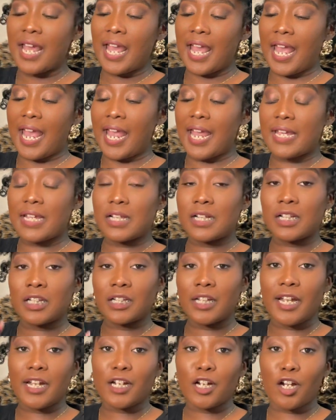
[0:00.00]
a
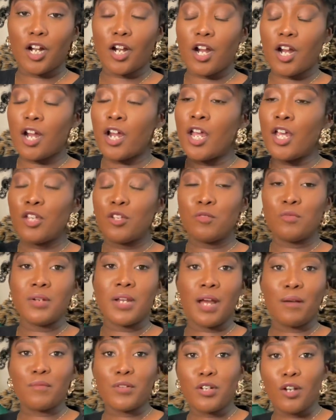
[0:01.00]
clicker. You
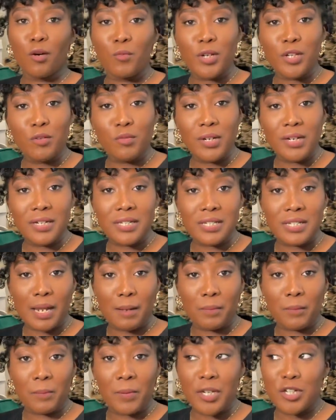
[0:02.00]
never know when you need to
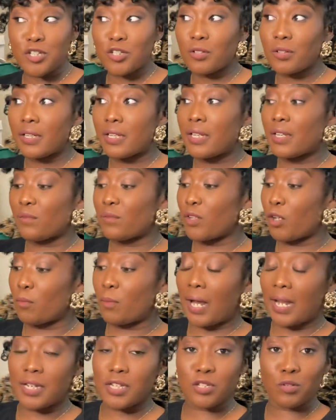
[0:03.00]
snap a picture. And if
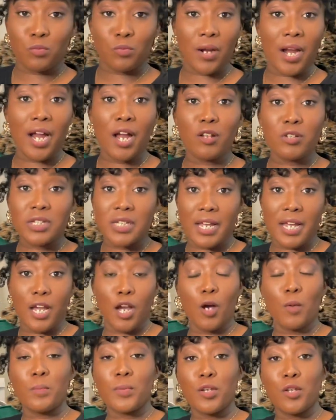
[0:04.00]
nobody's around to
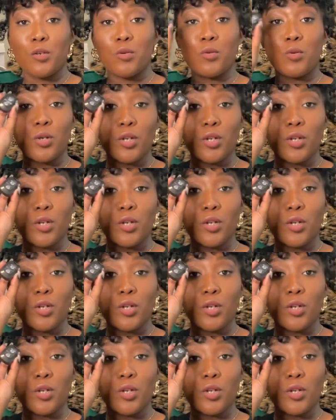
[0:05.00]
help you,